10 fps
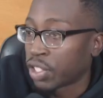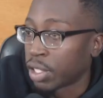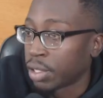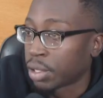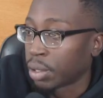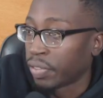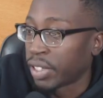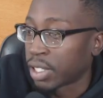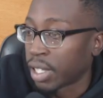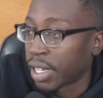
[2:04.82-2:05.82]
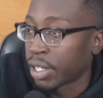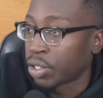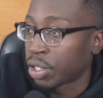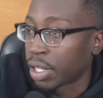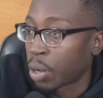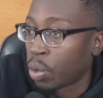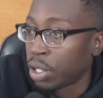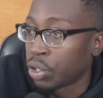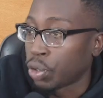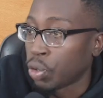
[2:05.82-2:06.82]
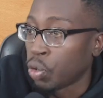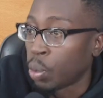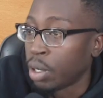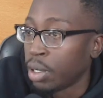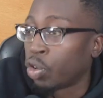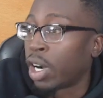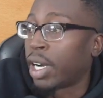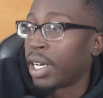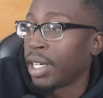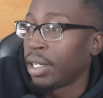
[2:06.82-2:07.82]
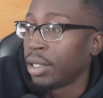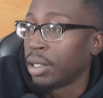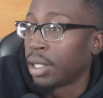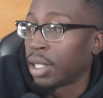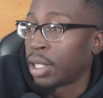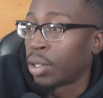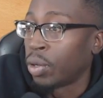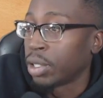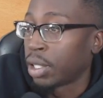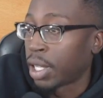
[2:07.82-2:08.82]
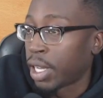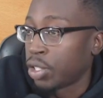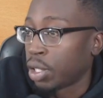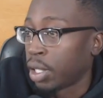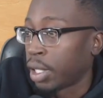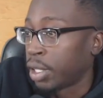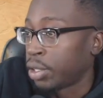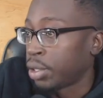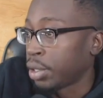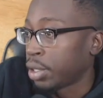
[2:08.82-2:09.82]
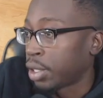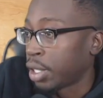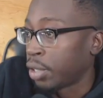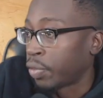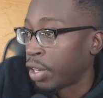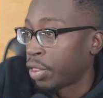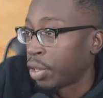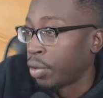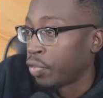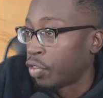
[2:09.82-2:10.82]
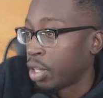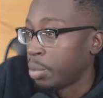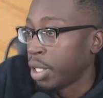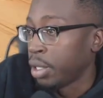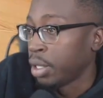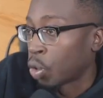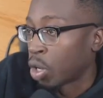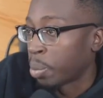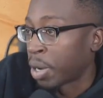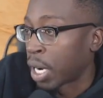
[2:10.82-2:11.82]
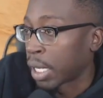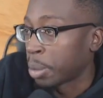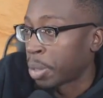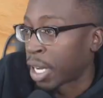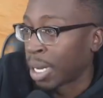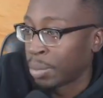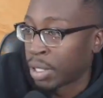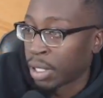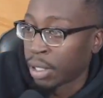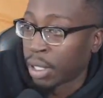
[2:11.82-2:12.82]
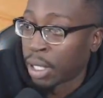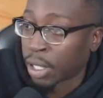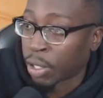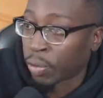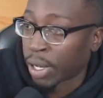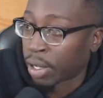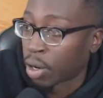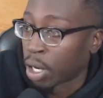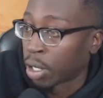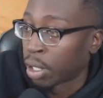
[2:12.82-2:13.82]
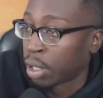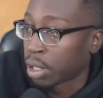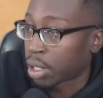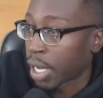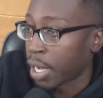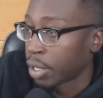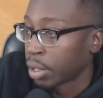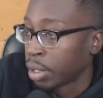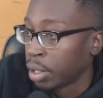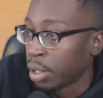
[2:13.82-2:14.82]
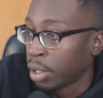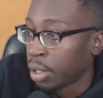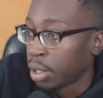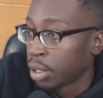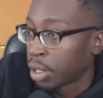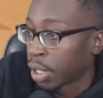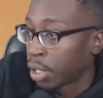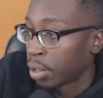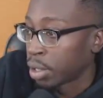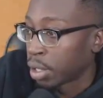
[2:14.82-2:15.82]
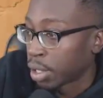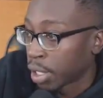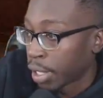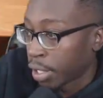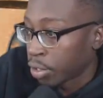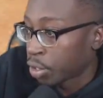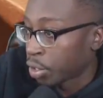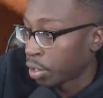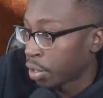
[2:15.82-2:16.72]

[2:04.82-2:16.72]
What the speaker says: center of this ledge and I want to grind onto the edge of the ledge. You see it right there in front of me. We're gonna pocket pop to correct our skater to get onto this ledge.